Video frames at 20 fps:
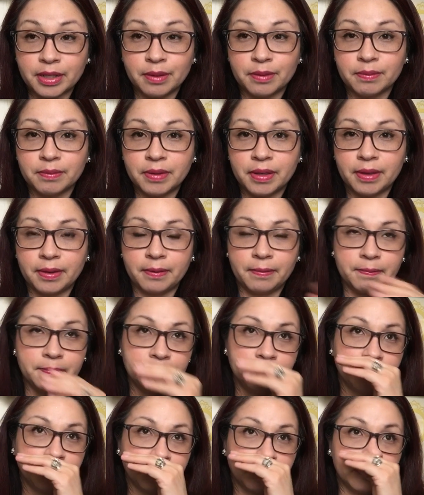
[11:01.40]
they
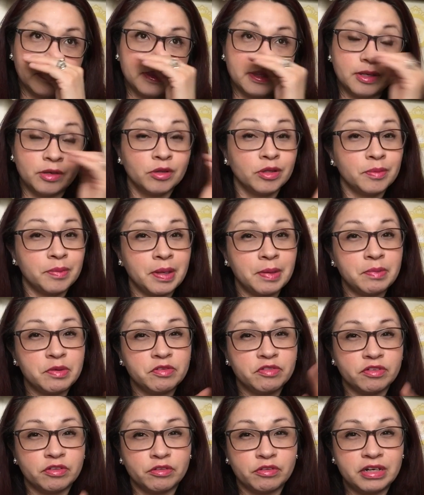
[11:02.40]
only pay me
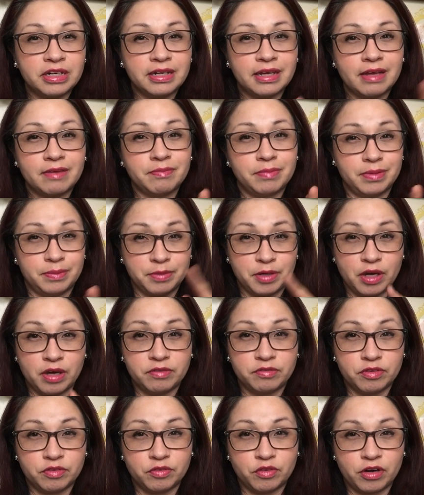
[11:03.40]
for 3.5, but I'm
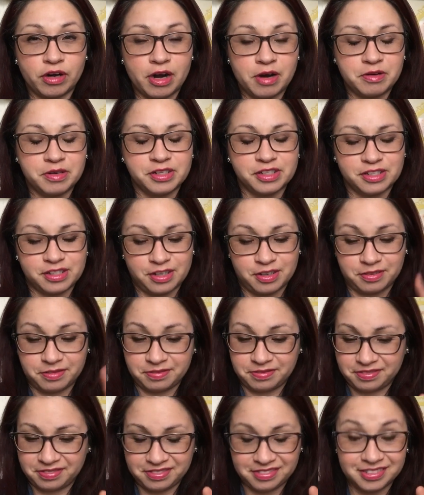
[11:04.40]
gone for 4 hours.
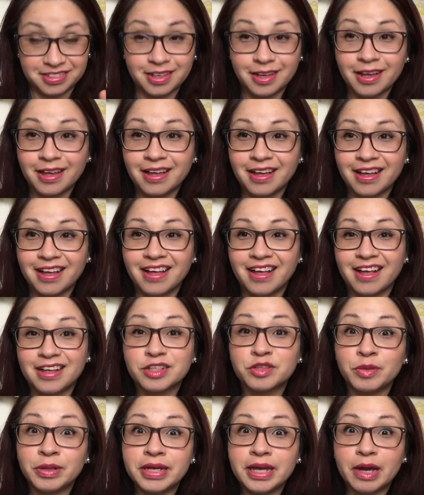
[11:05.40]

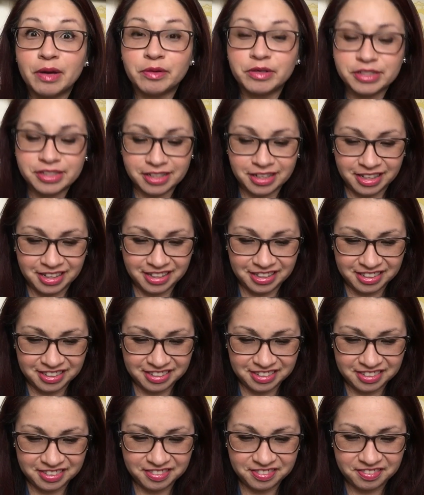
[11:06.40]
20 hours.
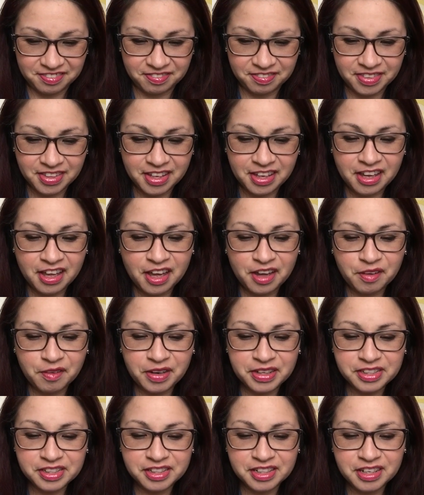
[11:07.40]

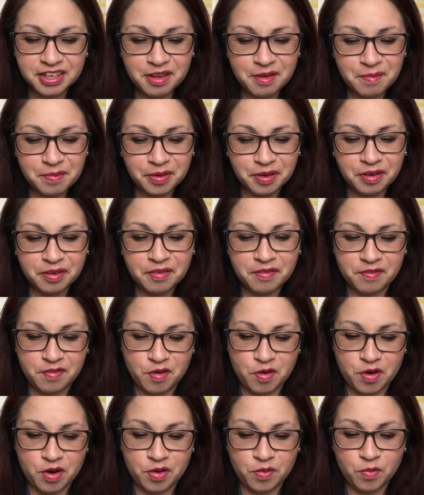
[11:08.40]
Question number
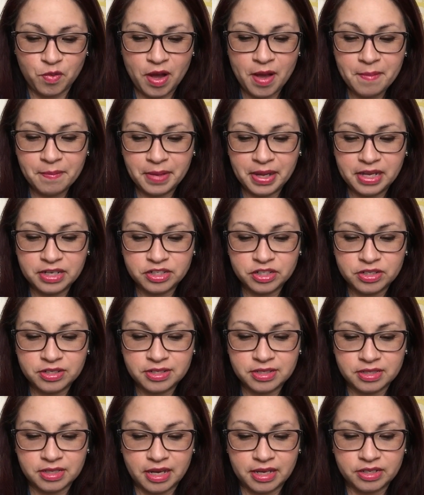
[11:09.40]
four, what made you
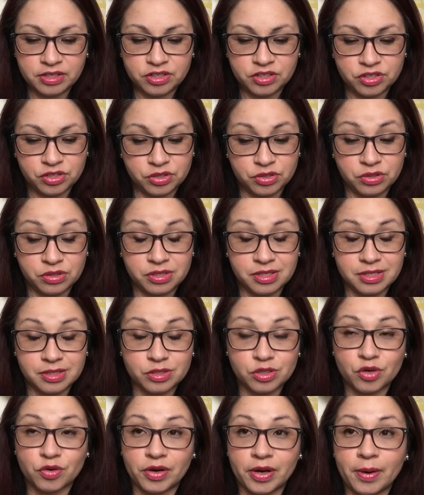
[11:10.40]
decide to choose
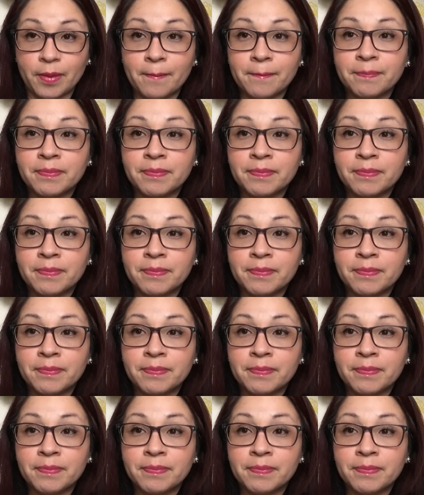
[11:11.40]
this career?